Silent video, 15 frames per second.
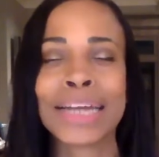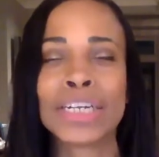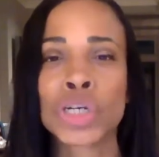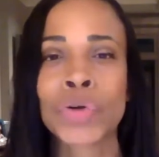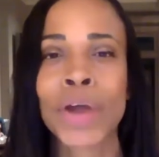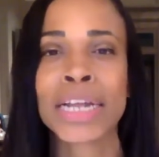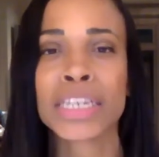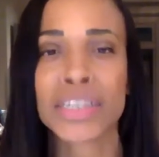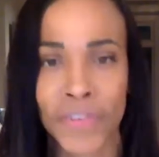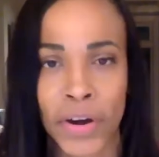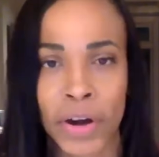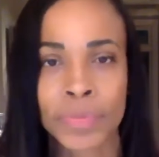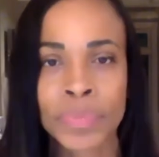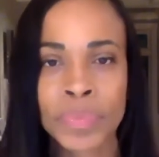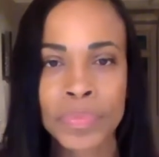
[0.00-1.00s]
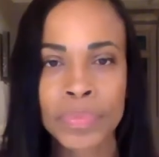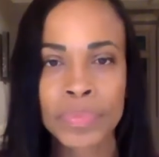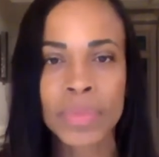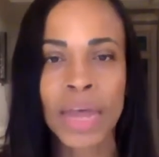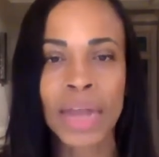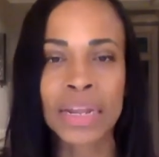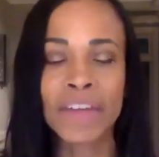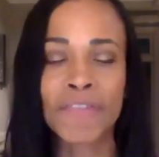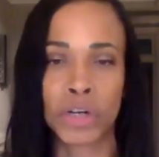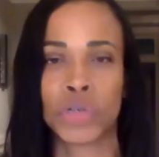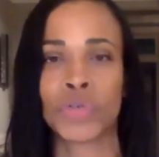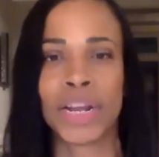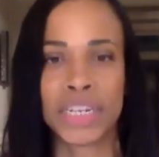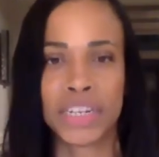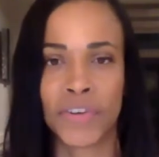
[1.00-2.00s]
a transfer, a liver
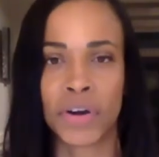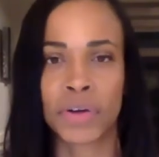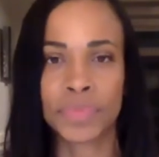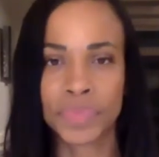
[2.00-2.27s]
transfer,